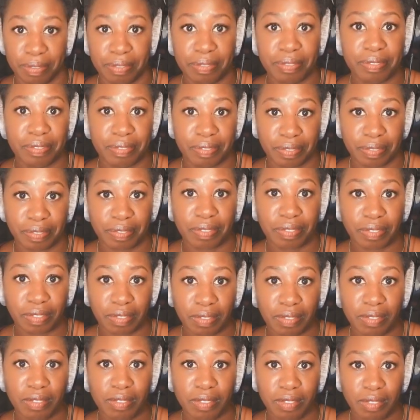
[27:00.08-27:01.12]

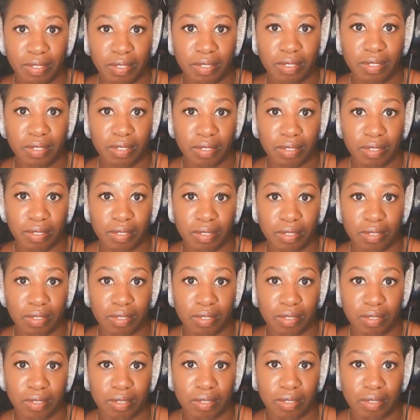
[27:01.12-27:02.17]

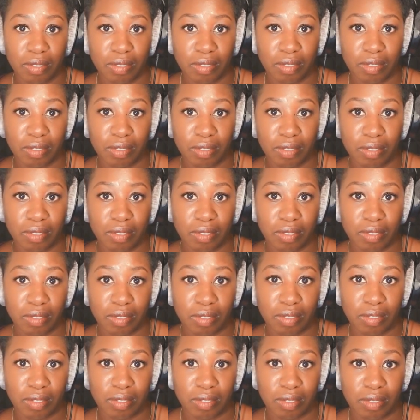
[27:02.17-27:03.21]

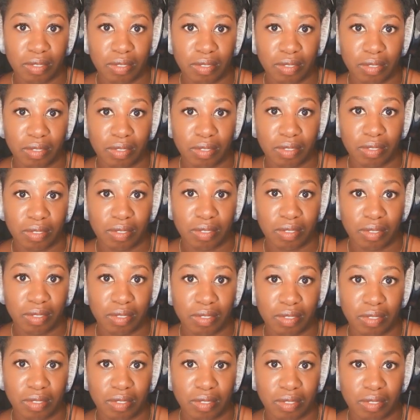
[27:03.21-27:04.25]

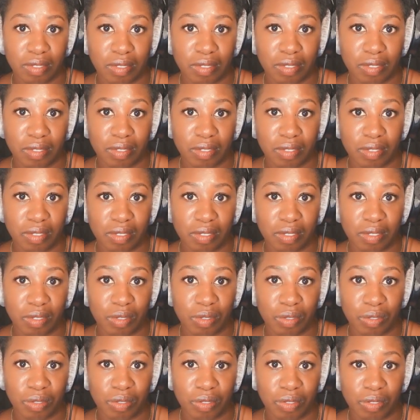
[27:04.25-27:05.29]

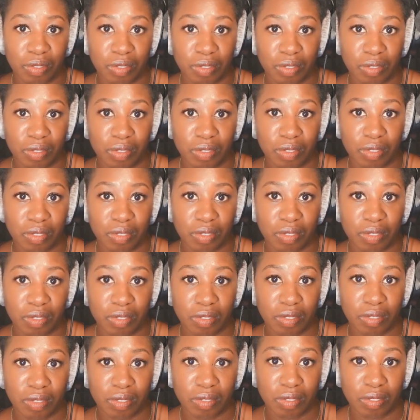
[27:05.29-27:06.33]

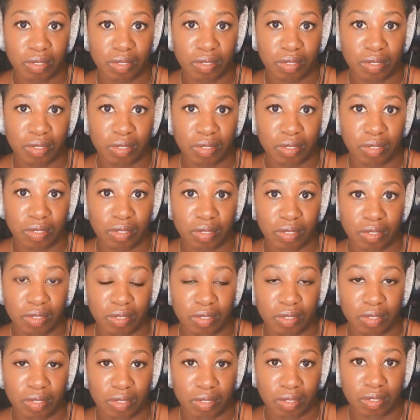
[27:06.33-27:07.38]

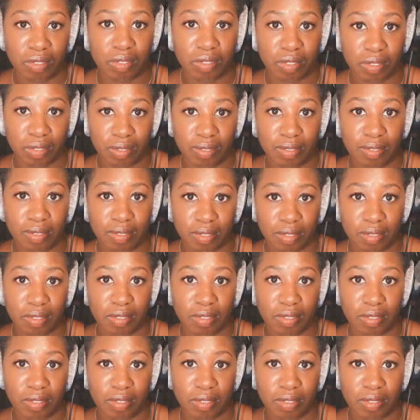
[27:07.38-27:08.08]
The person shown says nothing.